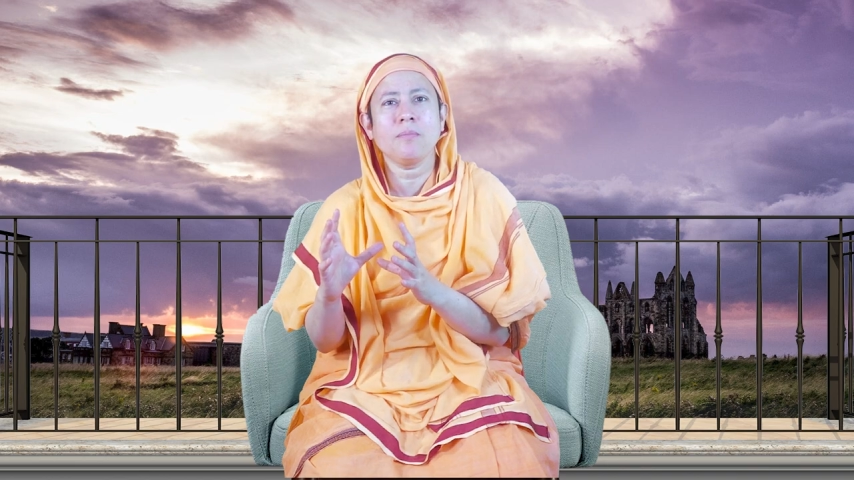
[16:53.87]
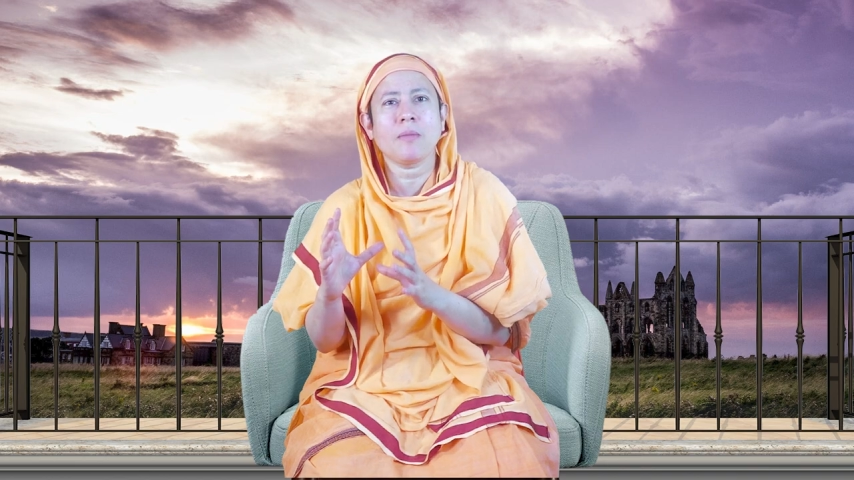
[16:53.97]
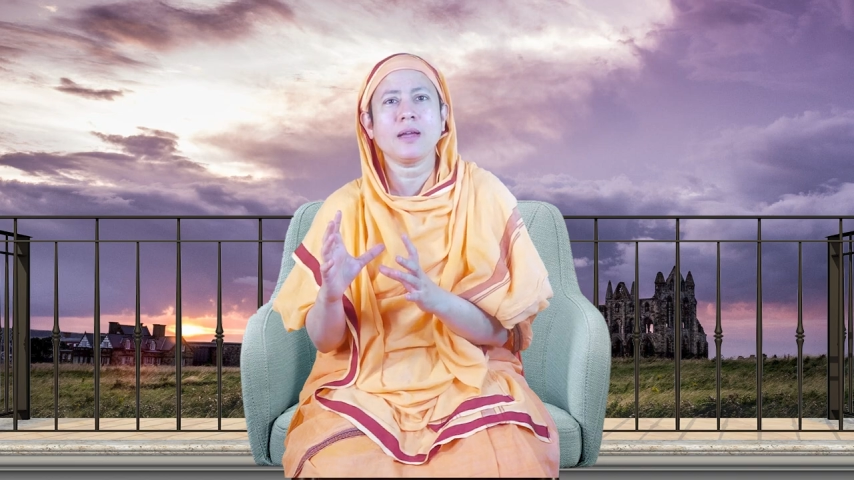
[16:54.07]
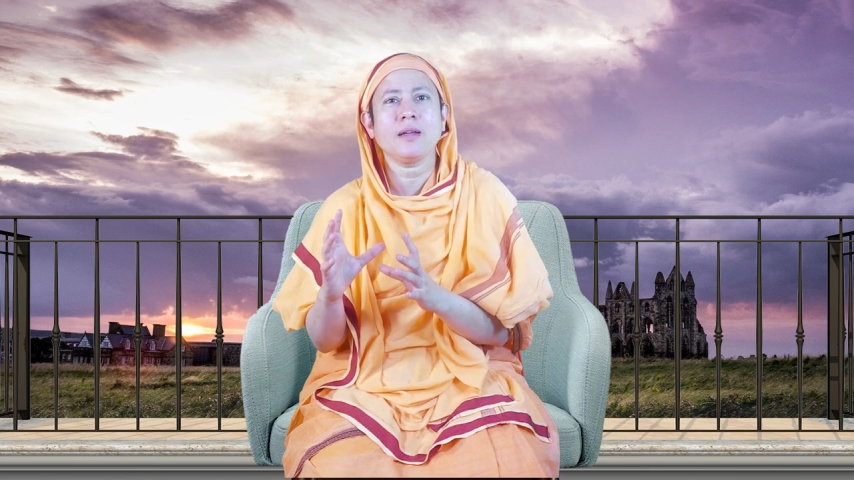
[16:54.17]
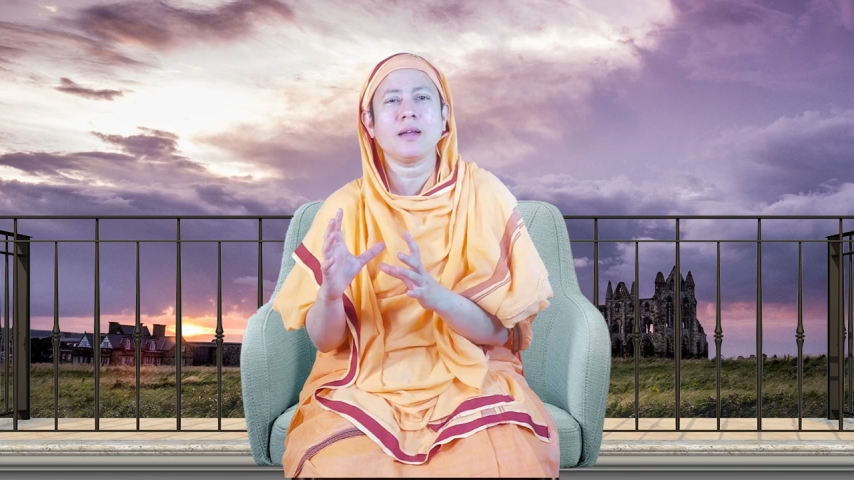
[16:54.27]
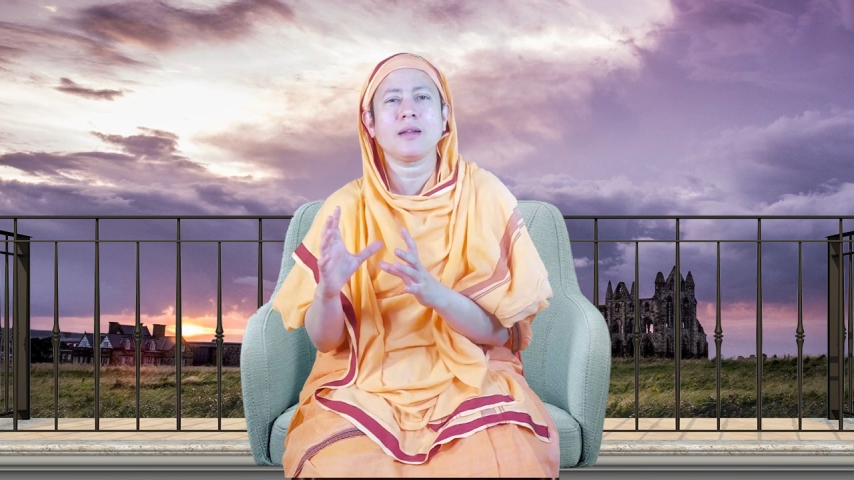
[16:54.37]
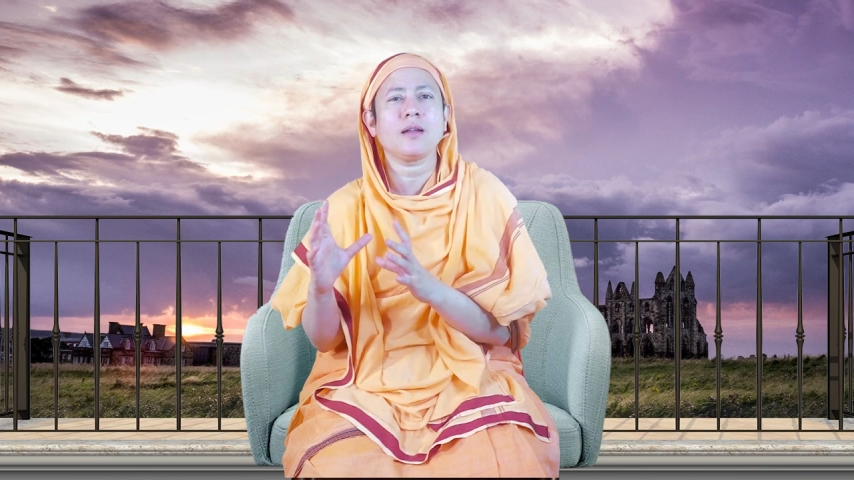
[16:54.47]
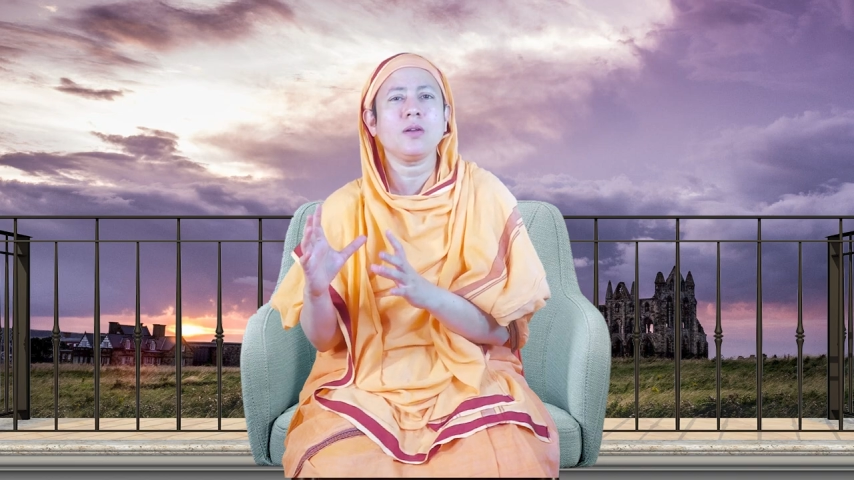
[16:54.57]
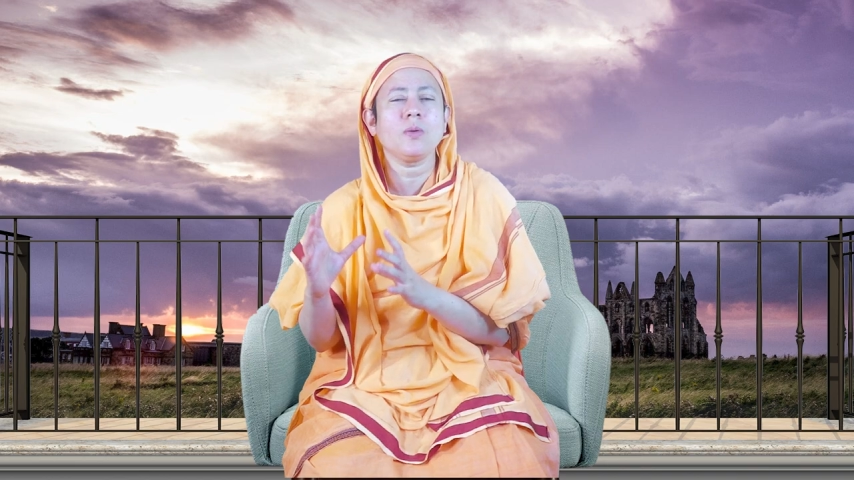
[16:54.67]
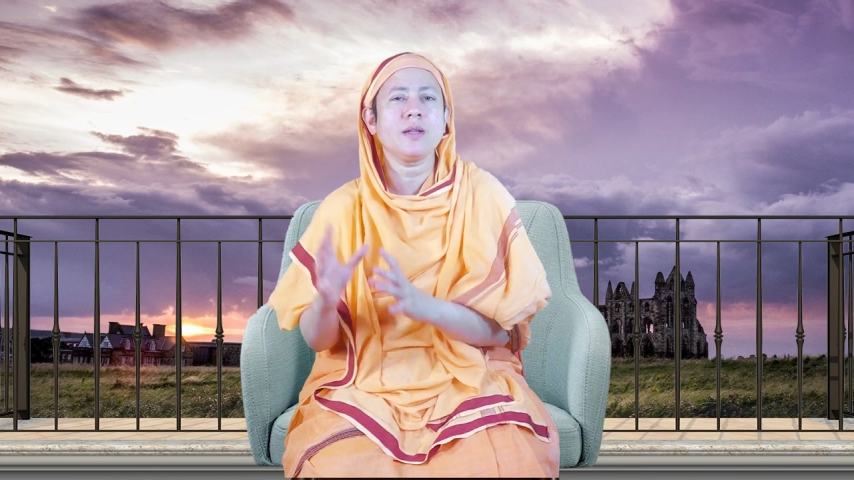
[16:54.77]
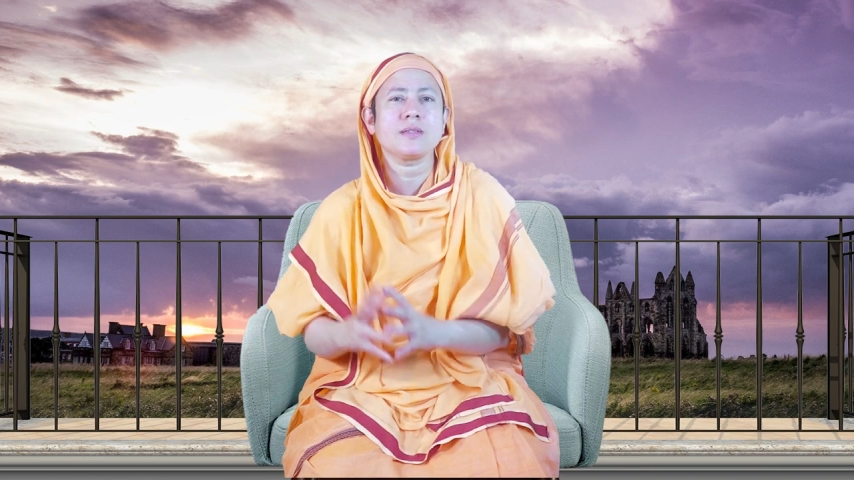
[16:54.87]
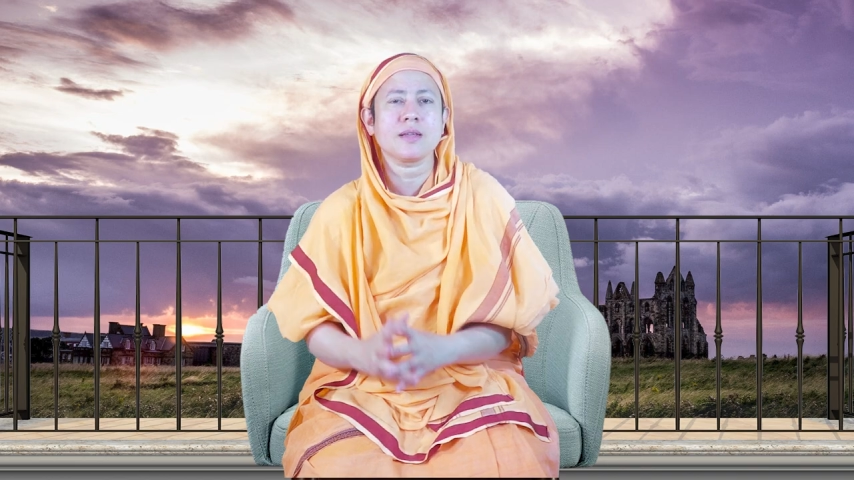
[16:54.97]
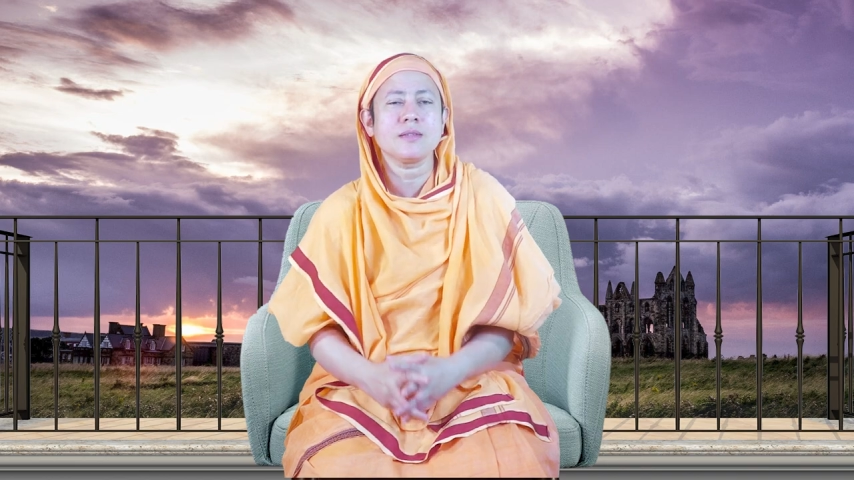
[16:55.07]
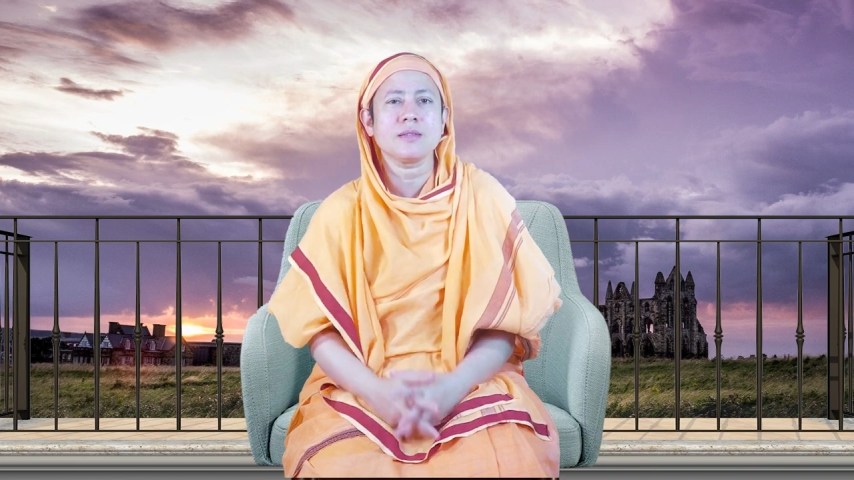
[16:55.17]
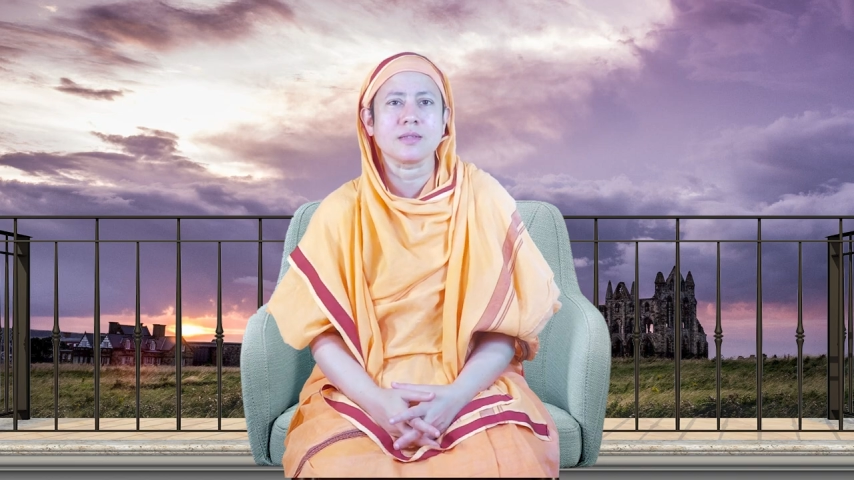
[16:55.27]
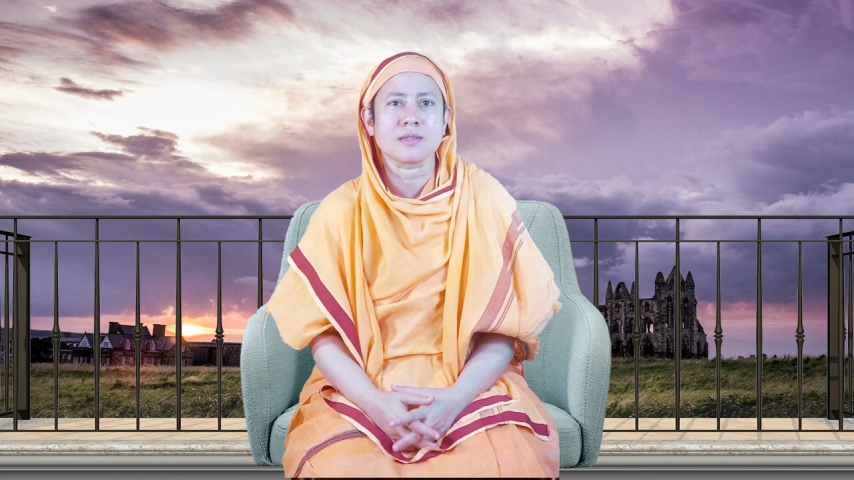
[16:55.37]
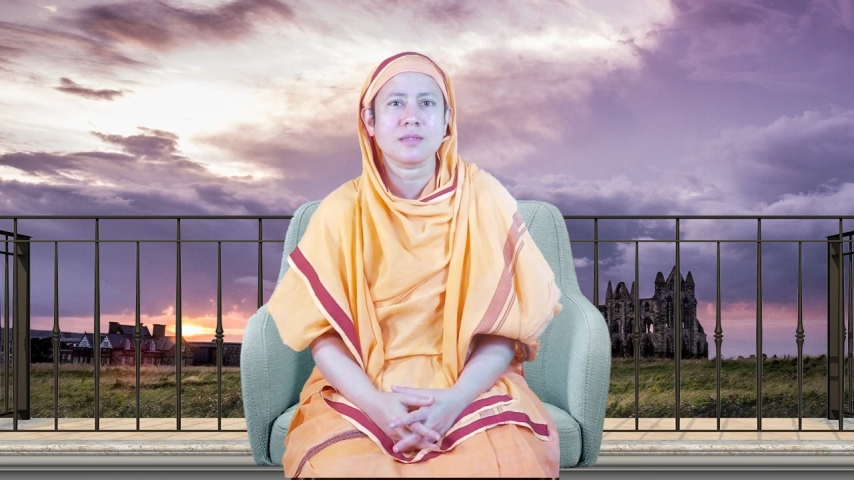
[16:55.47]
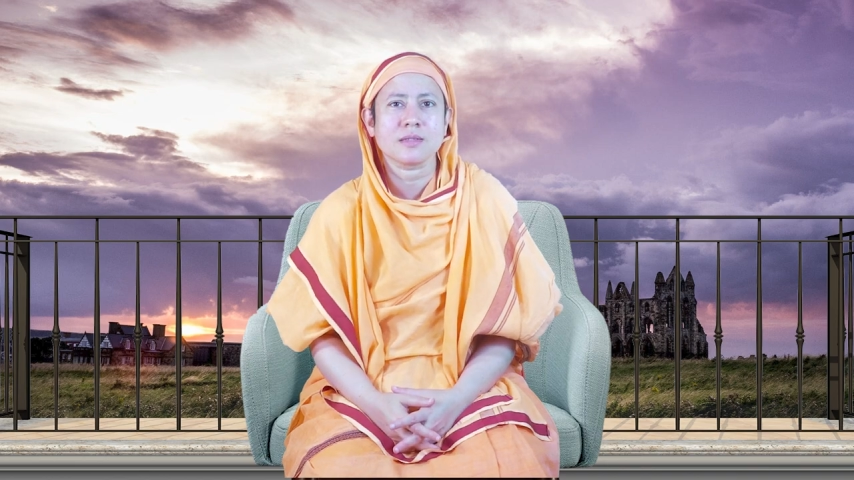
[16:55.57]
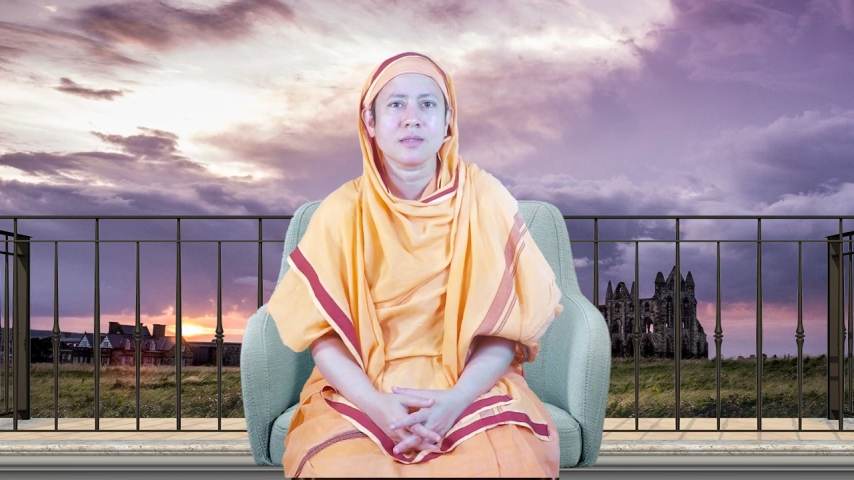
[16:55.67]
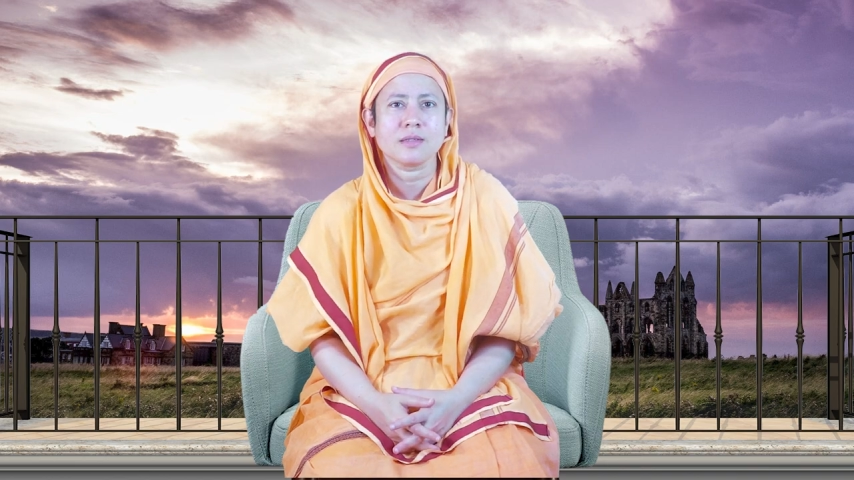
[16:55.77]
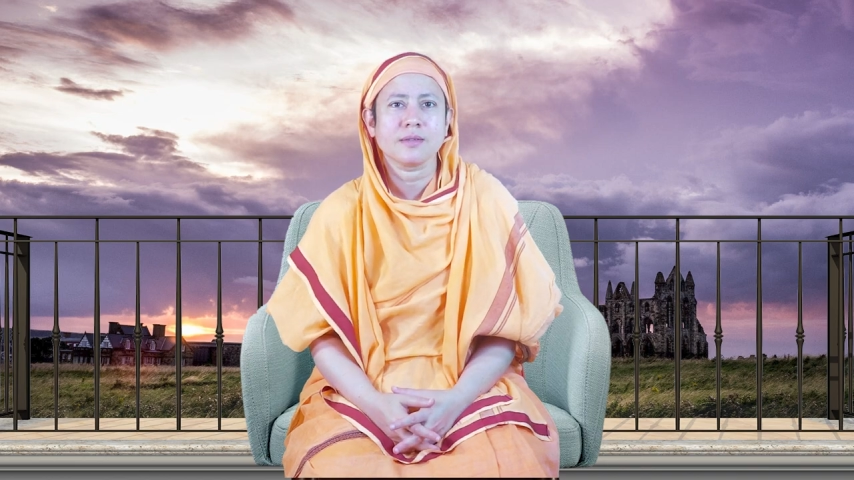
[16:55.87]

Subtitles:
mind and unruly senses.